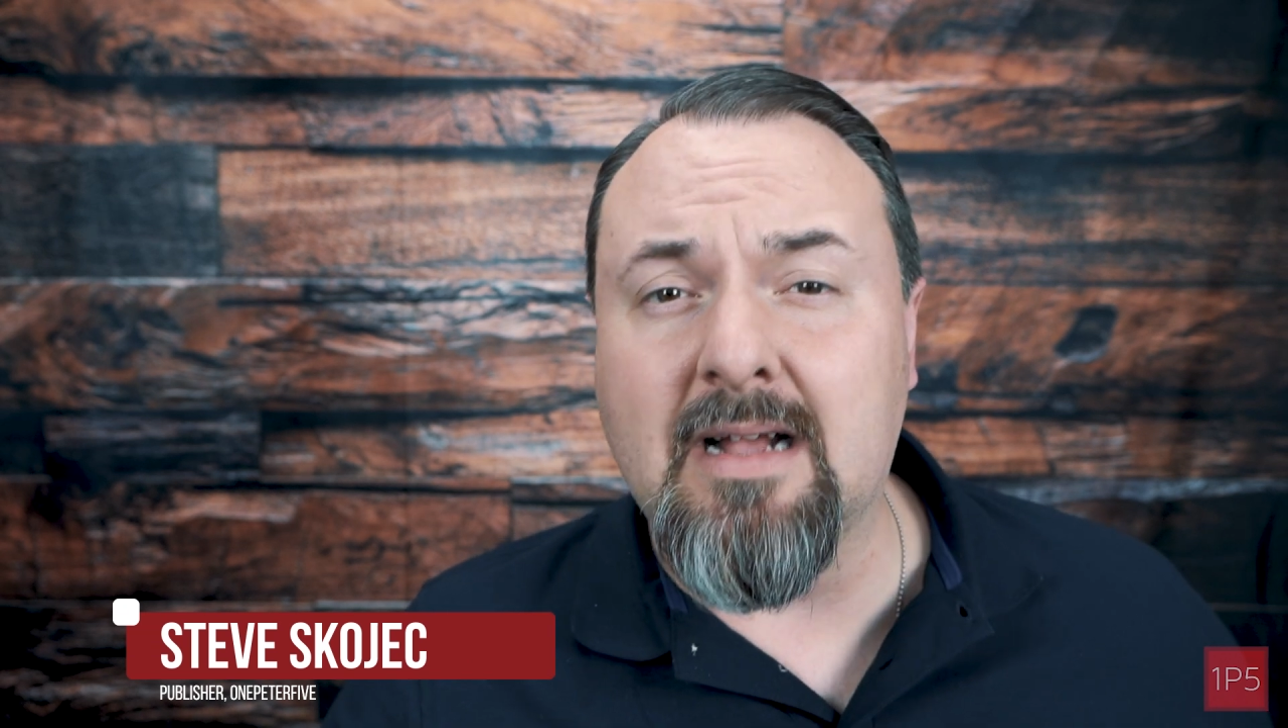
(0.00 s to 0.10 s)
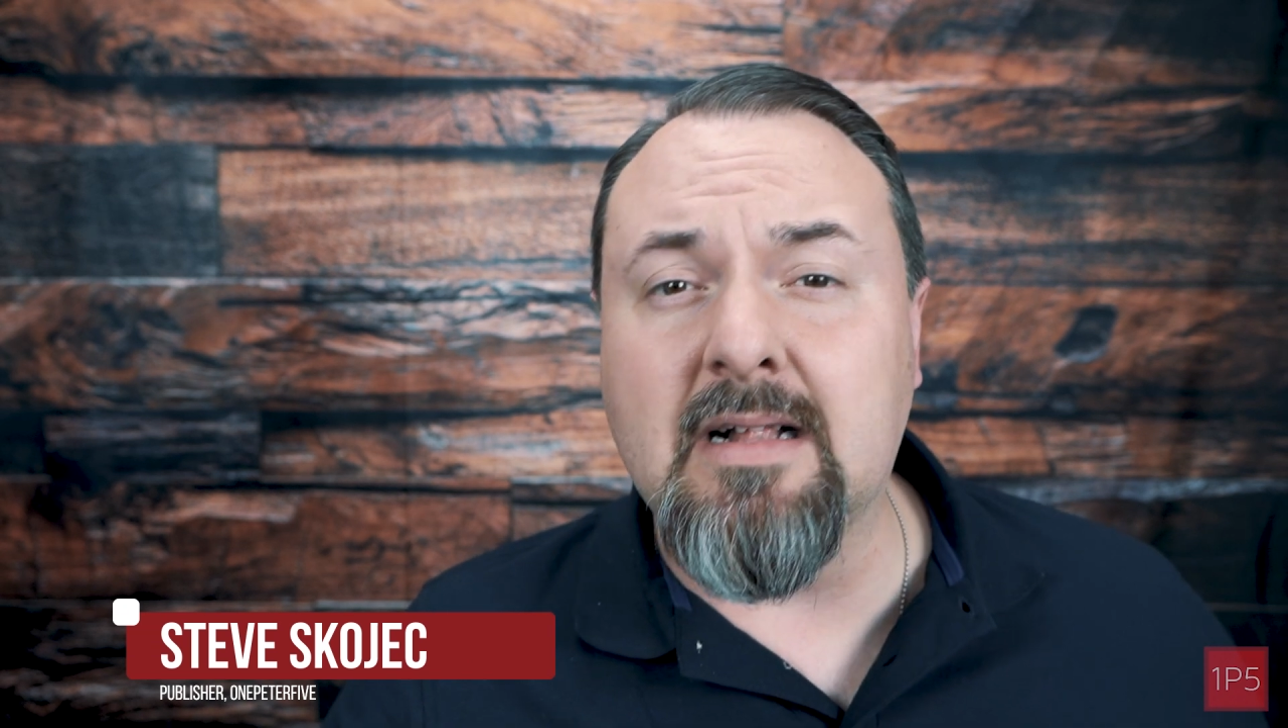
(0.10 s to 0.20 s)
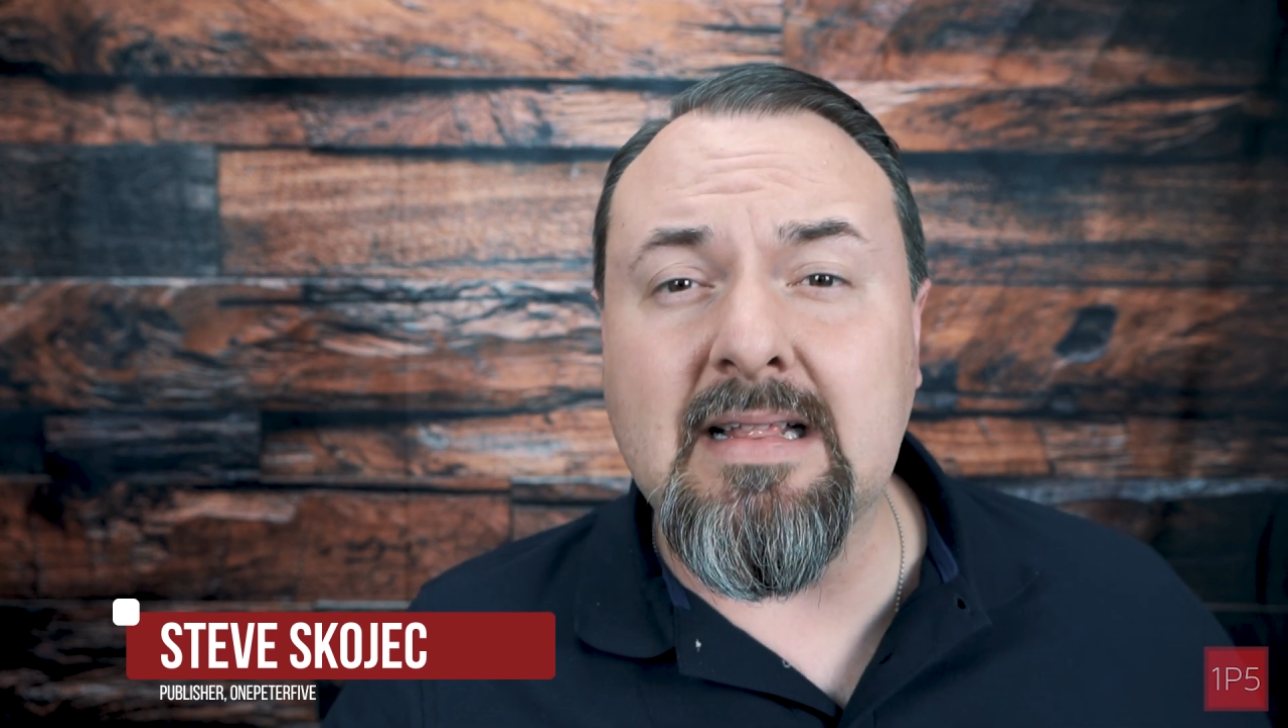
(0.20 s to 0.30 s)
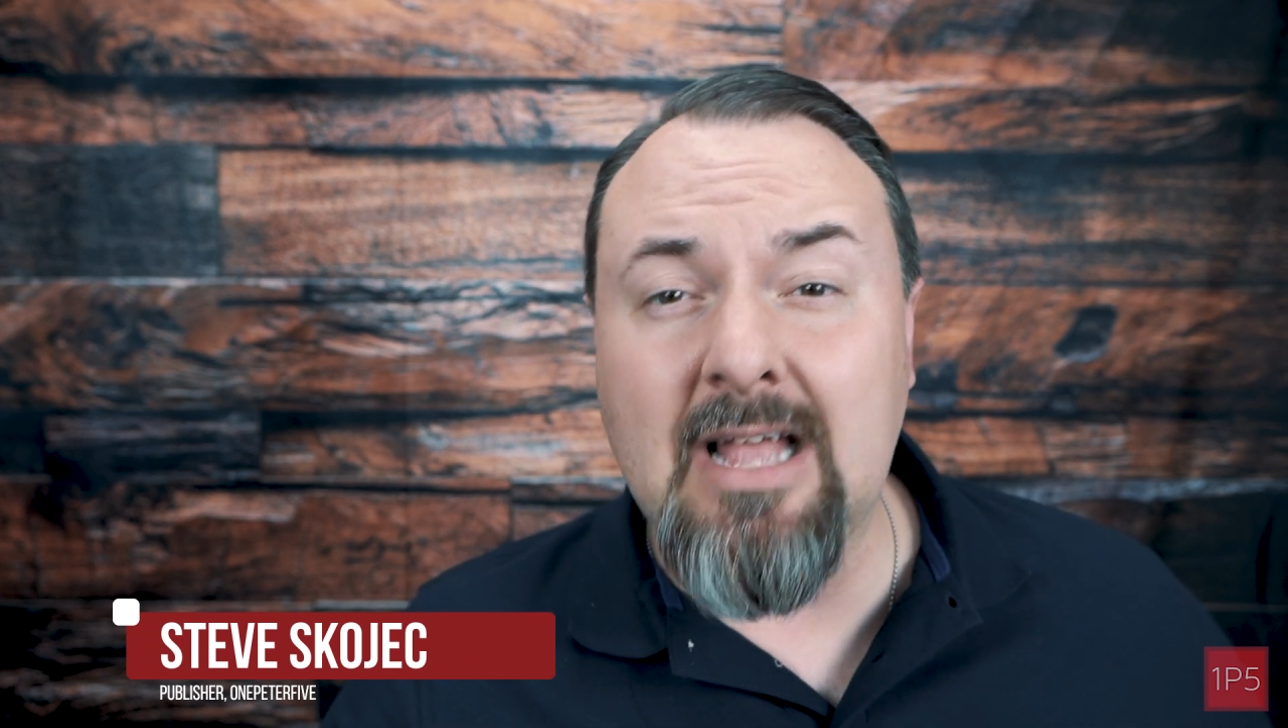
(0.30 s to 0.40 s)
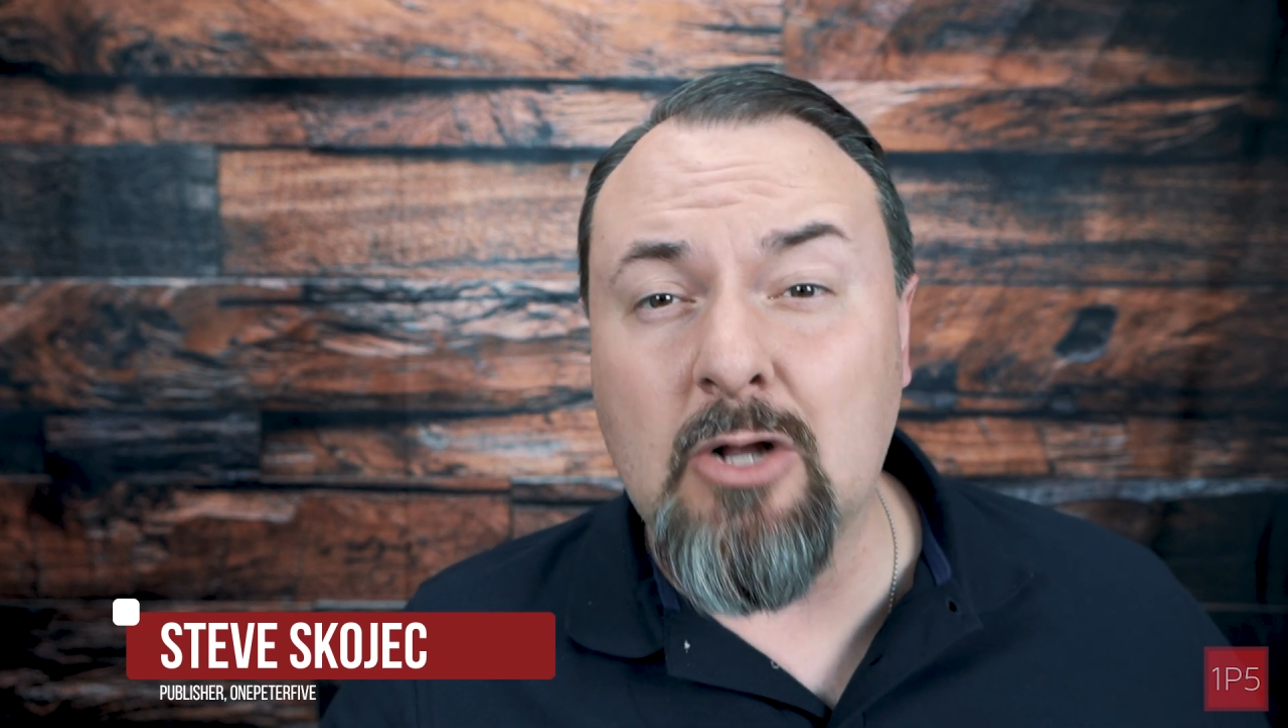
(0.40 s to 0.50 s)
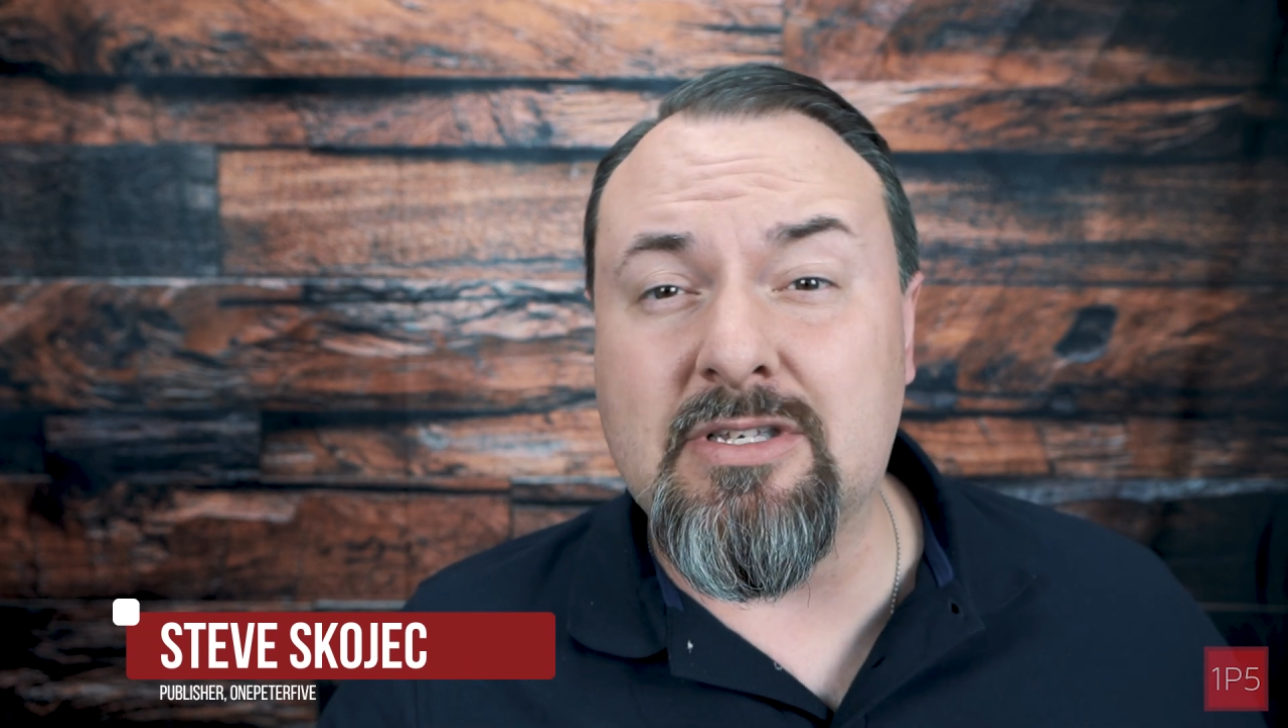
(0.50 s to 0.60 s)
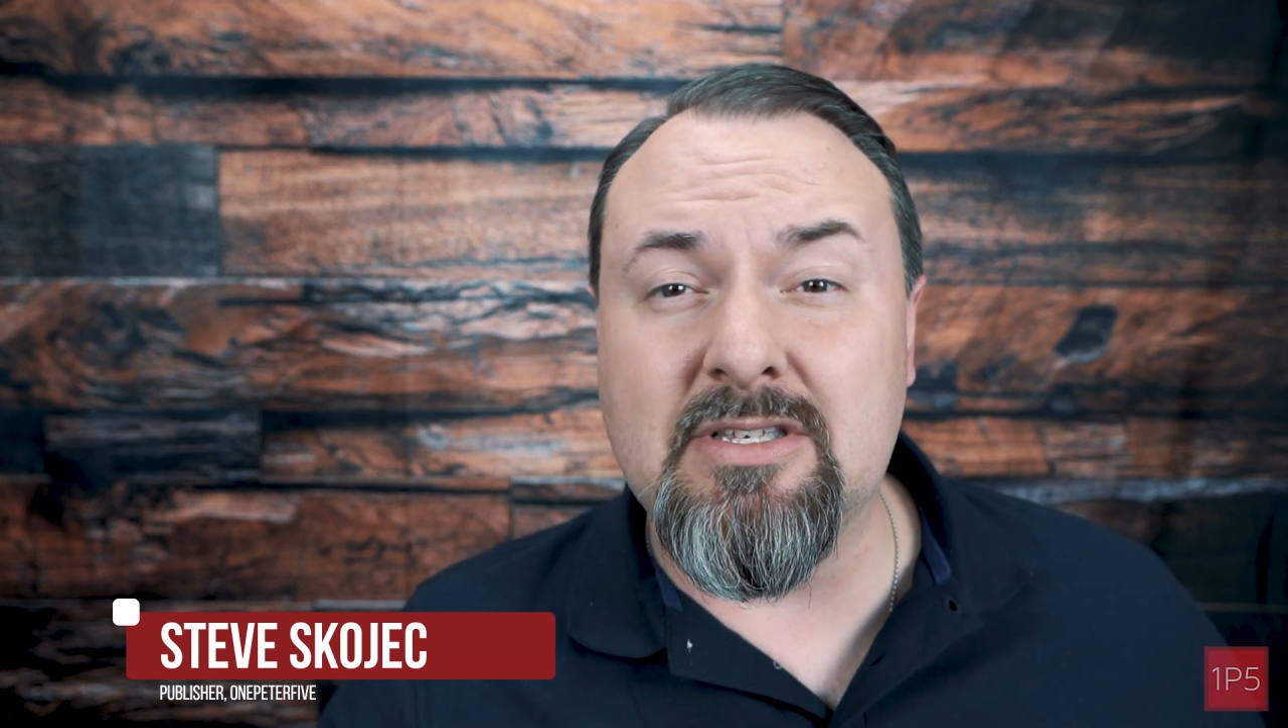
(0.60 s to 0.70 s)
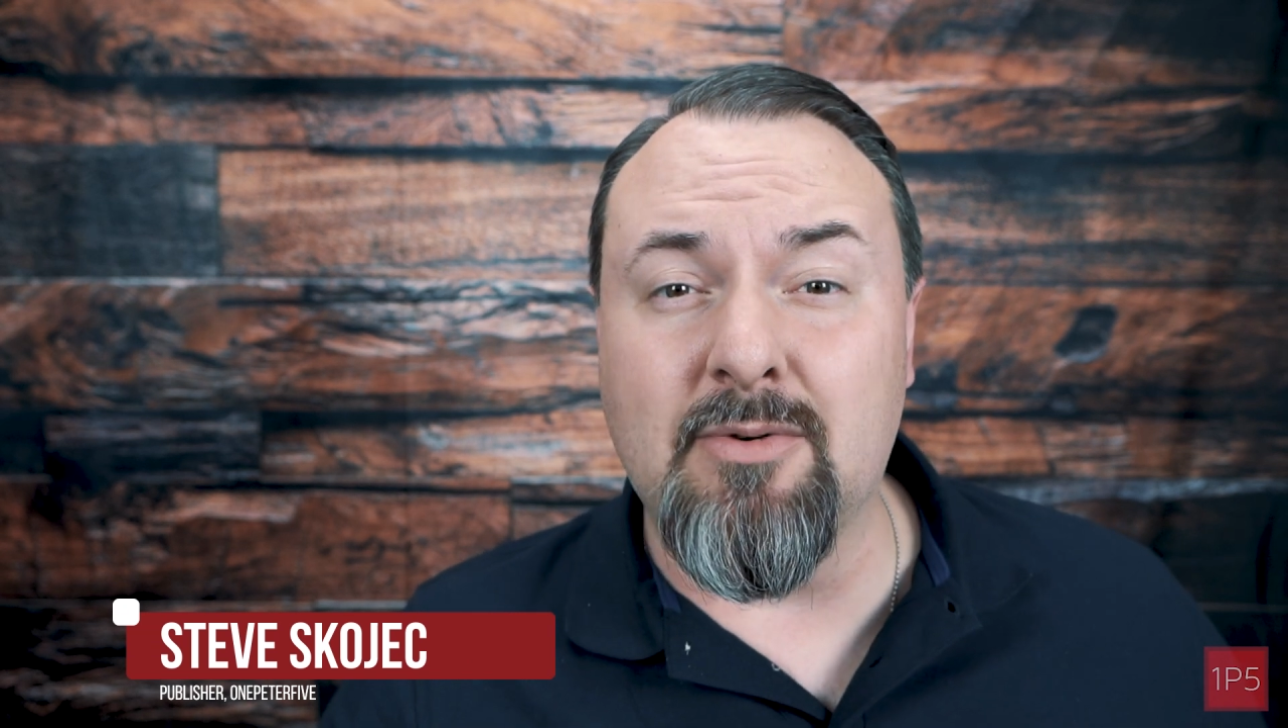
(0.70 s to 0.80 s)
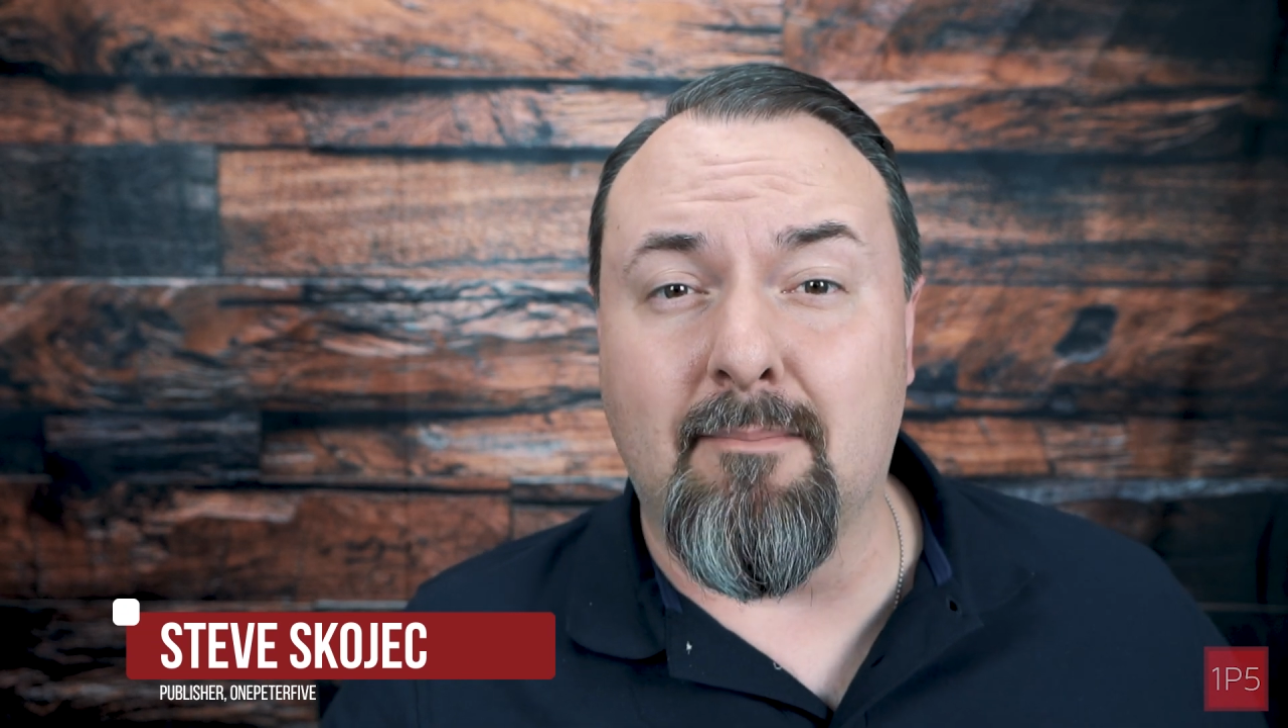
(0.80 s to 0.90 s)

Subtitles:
close to